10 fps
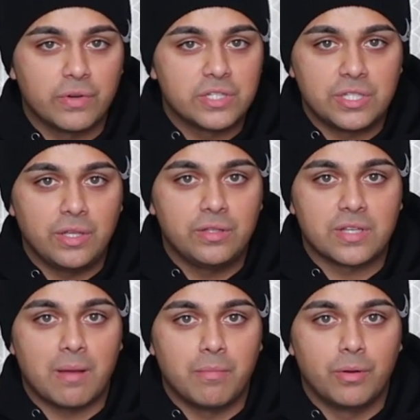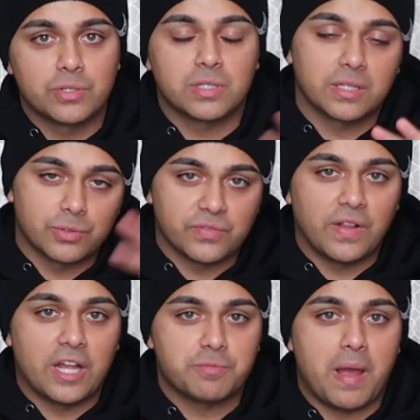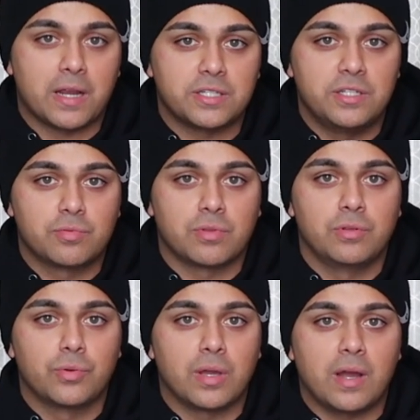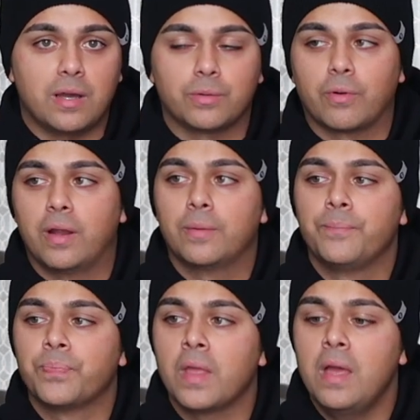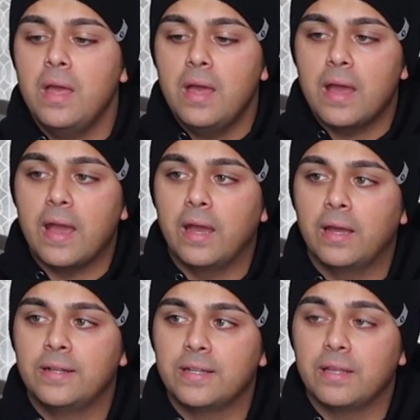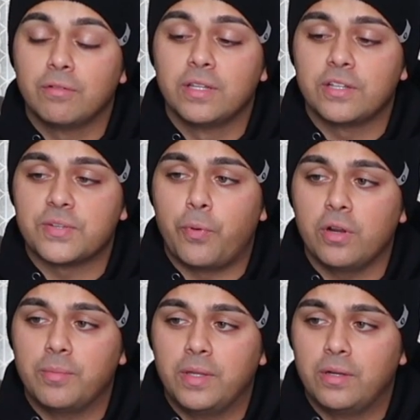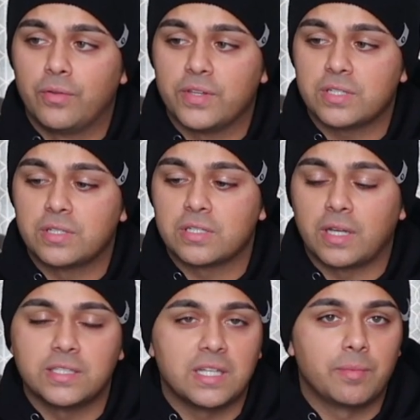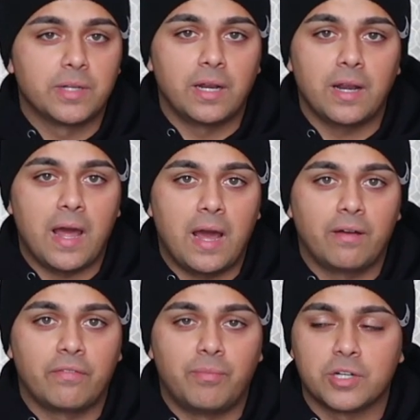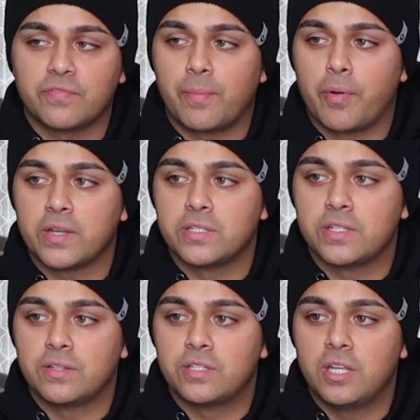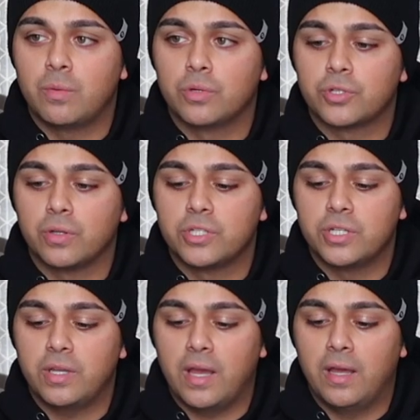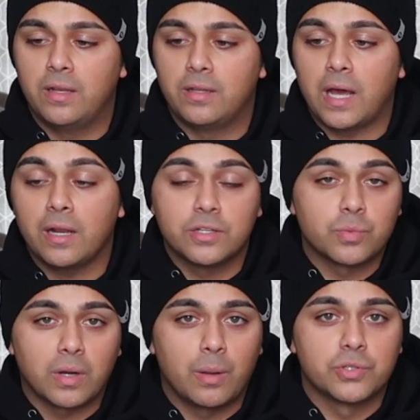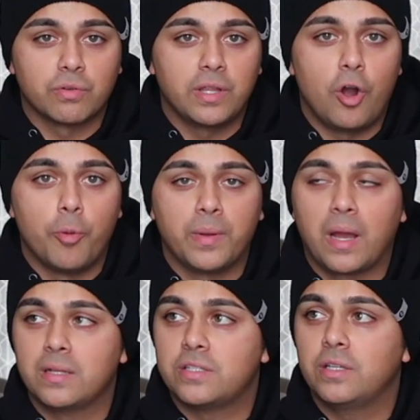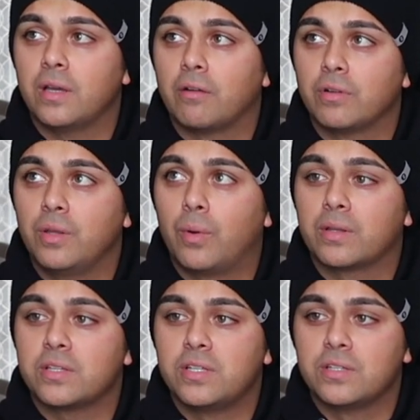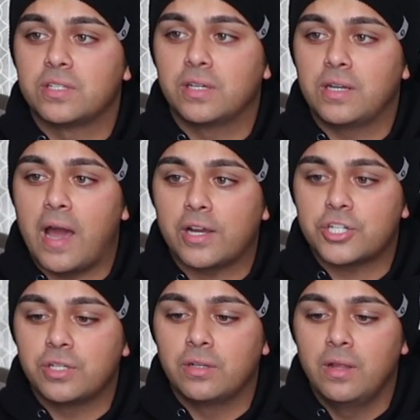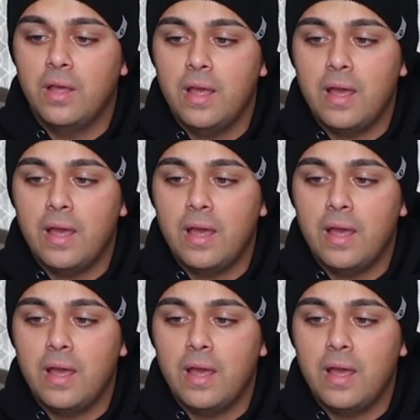three scenes at most, like those flashback scenes with Luke and Kylo Ren. And it really disappointed me. You know, this, this lightsaber didn't have much of a presence in the sequel trilogy, and that is what I was really hoping I'd see. I really wanted to see this thing in action.